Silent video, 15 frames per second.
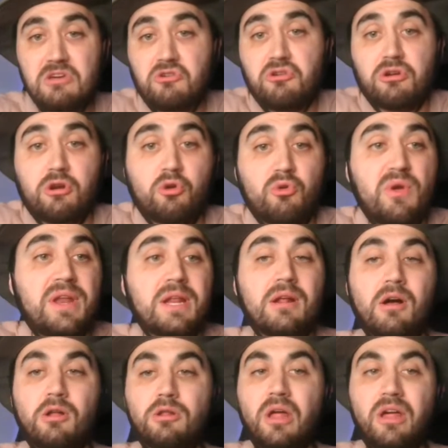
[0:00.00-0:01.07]
could have created a
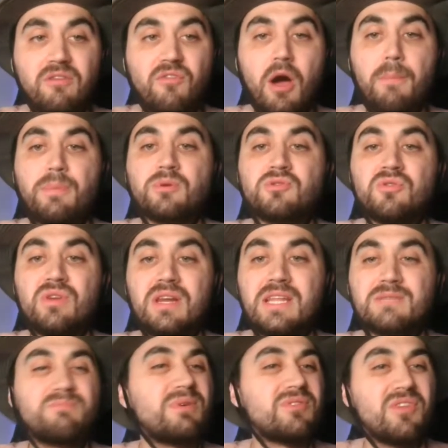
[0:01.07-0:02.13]
lot of opportunities,
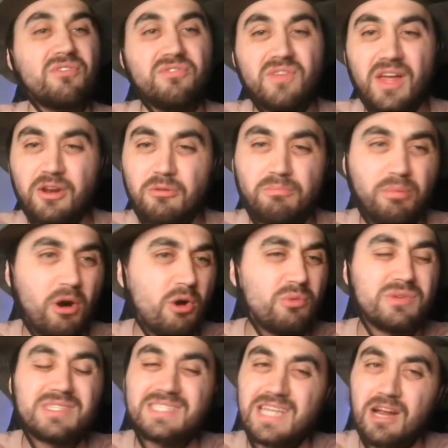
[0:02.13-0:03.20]
but the final ball
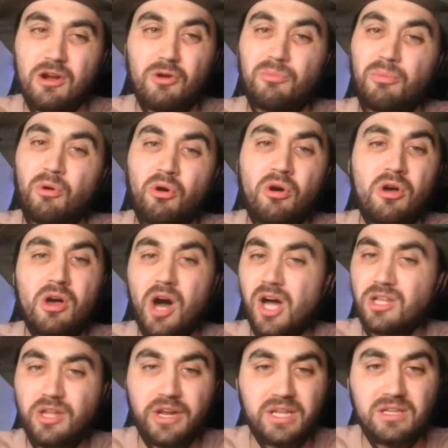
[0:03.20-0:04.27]
was terrible a
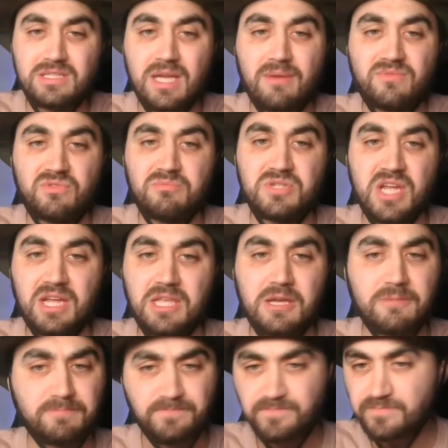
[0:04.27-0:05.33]
lot of the times from
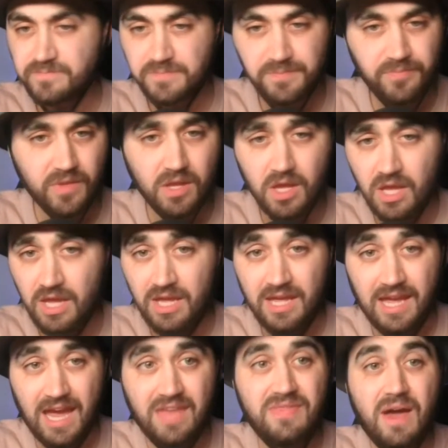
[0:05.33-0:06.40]
Czechia.
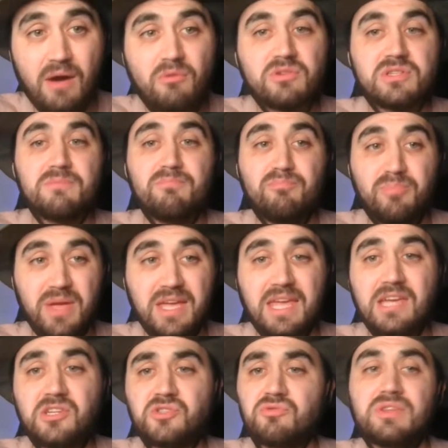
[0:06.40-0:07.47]
And that was a big
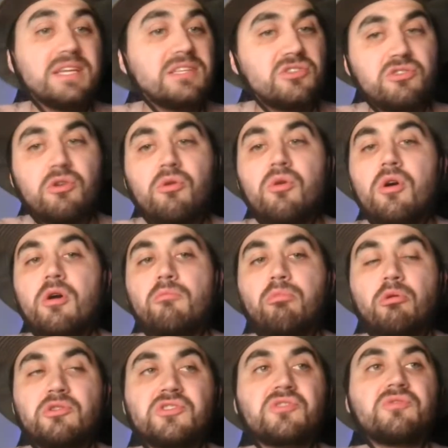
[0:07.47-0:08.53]
issue. Yes, you know,
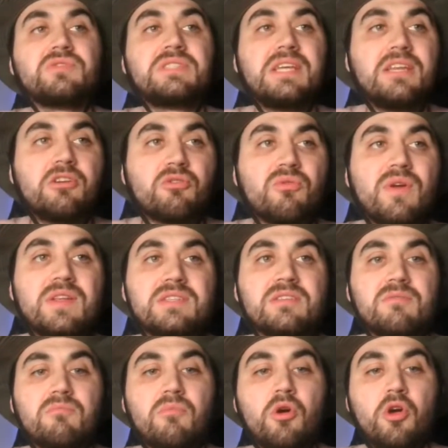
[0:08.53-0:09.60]
Portugal did create
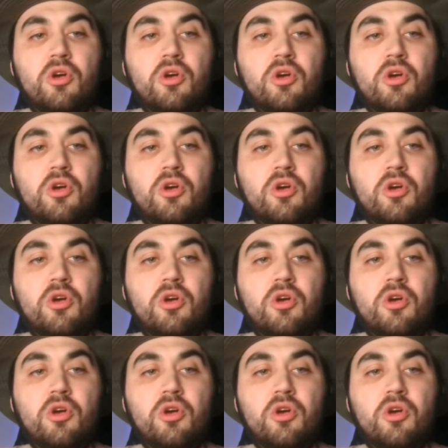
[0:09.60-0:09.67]
some